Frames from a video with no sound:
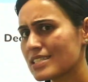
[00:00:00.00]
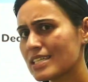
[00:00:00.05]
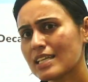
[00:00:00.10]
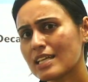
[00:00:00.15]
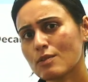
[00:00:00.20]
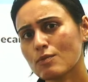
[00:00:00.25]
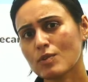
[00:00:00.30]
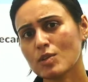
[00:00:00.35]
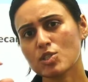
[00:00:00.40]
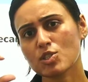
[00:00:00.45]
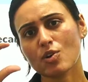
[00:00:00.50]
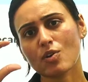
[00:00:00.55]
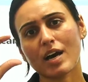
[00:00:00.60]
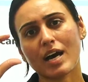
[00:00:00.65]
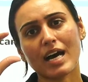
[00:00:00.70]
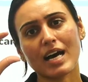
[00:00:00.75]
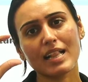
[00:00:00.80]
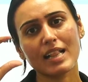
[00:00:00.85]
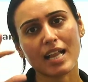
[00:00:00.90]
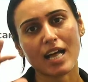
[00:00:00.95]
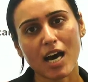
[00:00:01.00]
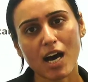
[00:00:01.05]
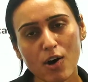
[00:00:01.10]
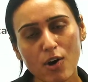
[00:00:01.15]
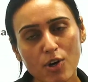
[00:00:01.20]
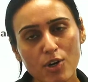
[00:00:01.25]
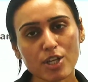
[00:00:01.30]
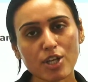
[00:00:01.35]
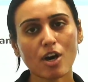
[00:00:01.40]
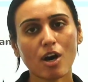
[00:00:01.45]
in which you allow
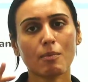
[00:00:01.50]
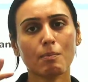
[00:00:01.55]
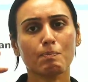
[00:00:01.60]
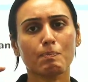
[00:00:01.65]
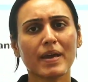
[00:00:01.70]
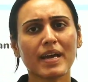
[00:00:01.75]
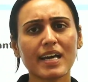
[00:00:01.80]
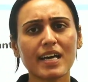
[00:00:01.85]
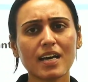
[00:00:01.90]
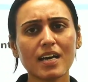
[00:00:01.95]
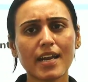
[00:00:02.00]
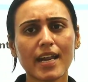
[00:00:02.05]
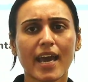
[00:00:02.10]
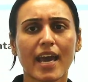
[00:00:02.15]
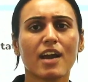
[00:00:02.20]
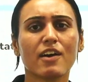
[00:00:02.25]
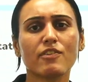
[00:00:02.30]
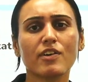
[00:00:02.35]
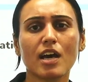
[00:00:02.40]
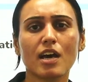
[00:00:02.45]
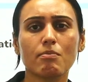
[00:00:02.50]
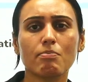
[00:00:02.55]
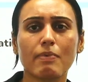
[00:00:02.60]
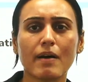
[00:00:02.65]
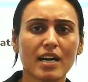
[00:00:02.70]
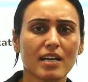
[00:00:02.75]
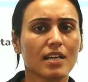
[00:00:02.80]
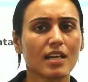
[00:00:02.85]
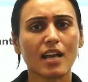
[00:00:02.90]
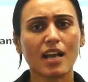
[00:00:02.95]
your bigger, heavier
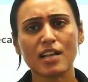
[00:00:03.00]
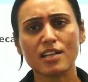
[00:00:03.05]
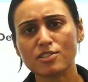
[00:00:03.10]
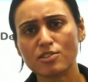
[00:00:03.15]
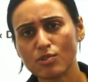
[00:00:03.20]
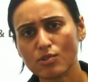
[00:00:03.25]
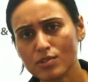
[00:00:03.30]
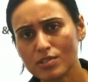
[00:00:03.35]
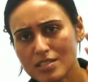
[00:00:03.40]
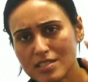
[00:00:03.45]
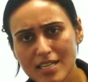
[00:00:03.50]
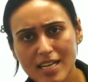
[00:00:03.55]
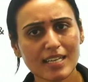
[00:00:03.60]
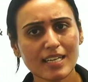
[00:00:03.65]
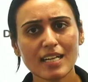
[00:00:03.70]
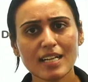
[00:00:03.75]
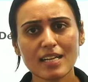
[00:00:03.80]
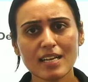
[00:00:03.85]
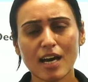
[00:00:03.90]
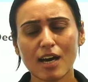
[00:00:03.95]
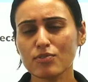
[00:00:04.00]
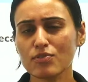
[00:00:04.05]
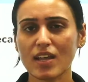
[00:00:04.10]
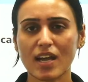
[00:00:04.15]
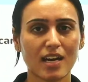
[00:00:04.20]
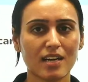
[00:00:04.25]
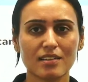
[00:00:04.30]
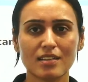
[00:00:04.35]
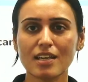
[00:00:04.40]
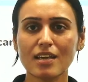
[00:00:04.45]
particles to settle down
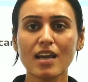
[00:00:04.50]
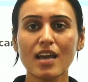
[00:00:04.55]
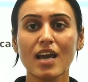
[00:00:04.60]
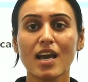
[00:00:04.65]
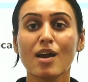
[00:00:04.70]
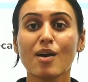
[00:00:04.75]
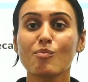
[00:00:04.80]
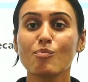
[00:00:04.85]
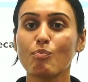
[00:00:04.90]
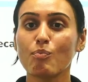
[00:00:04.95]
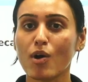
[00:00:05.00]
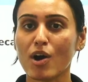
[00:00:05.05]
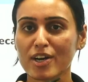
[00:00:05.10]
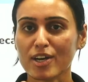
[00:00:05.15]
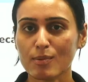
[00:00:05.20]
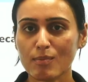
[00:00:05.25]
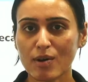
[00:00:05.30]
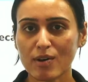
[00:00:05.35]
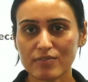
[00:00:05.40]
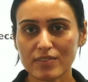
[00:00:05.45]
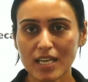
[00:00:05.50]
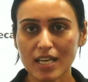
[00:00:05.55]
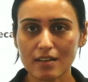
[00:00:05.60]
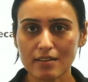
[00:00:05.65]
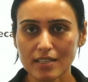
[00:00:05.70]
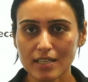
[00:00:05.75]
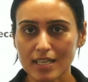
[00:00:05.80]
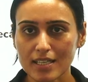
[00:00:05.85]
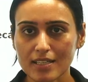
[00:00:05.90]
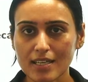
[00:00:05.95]
at the bottom of the
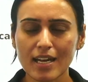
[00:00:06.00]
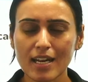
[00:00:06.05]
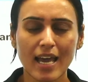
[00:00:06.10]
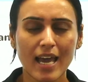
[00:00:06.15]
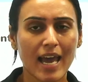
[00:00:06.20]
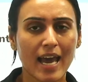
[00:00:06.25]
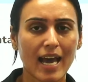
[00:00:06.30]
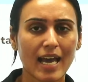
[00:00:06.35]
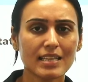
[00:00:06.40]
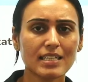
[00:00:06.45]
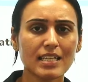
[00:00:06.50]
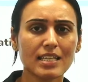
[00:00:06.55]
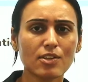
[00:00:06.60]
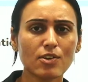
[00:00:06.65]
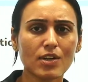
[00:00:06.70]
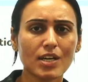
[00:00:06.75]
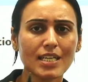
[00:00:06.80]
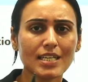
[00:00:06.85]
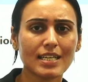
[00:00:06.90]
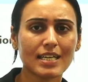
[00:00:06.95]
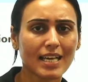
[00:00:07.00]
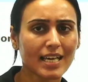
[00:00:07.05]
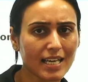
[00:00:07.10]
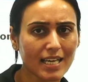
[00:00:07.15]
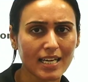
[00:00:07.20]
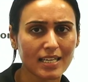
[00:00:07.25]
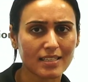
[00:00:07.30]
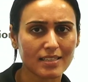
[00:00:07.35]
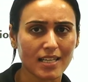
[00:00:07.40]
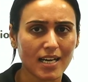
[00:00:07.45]
container, and then you can
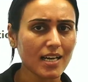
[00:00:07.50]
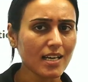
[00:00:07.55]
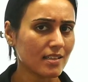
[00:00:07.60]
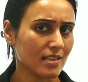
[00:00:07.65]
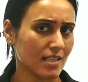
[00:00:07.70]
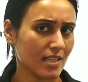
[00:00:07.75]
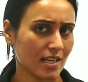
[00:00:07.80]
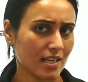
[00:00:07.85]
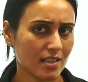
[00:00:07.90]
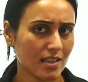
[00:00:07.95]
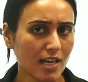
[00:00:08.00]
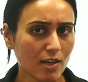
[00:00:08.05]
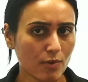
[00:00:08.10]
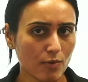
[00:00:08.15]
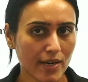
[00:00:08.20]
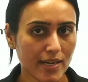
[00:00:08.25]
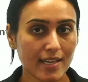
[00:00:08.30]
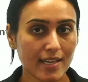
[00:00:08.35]
decant the clear liquid.